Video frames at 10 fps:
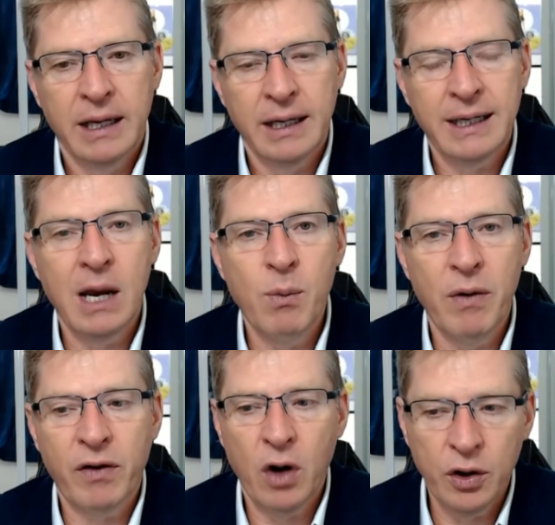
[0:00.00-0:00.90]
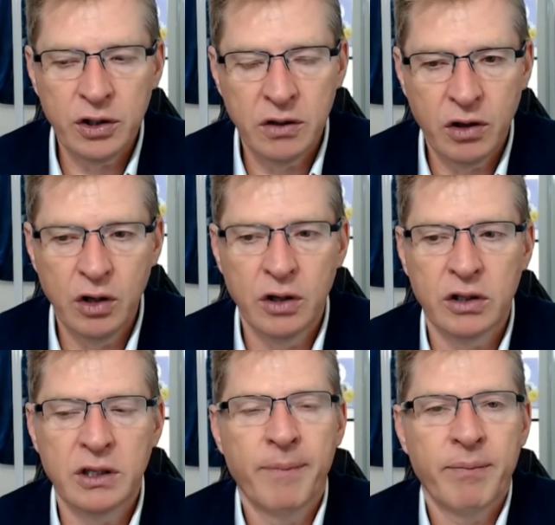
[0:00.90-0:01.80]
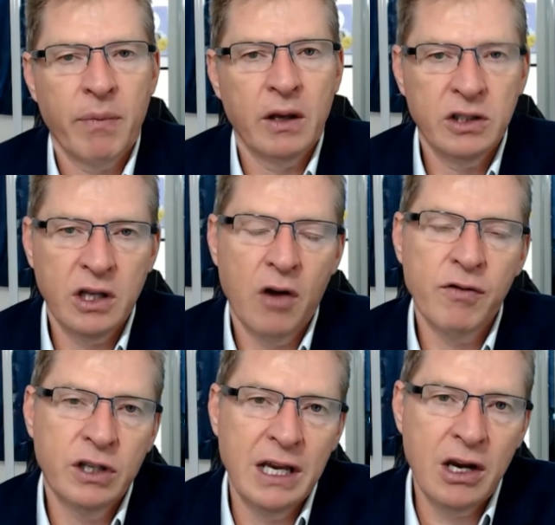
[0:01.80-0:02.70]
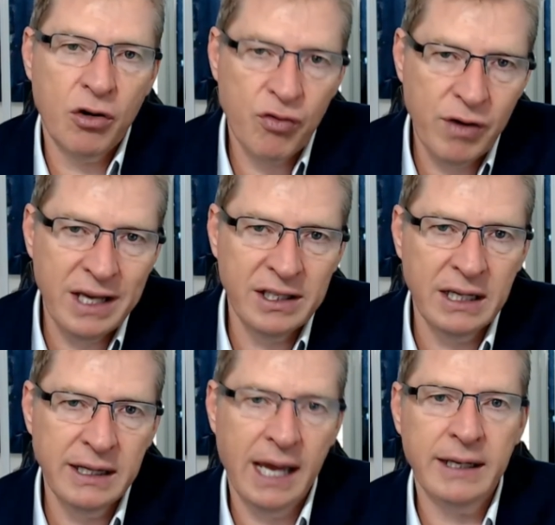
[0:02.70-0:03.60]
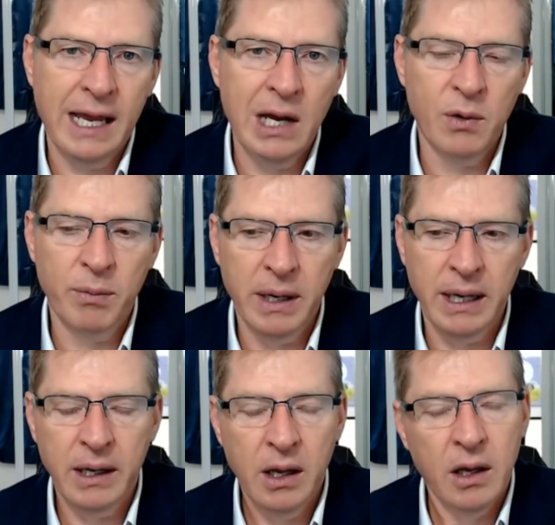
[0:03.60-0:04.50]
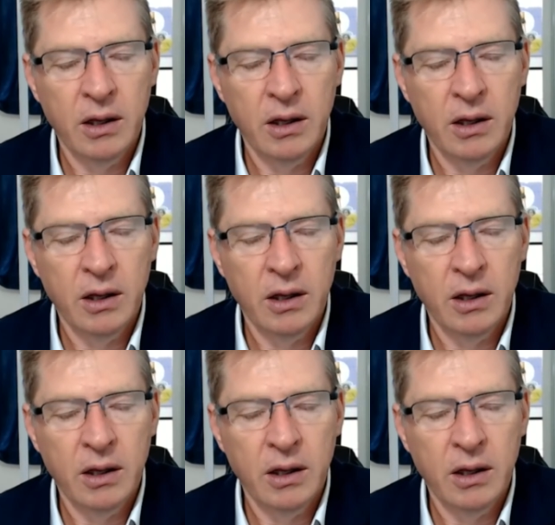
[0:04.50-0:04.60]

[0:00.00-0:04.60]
And again, with cost of goods, start with decreasing that down a bit,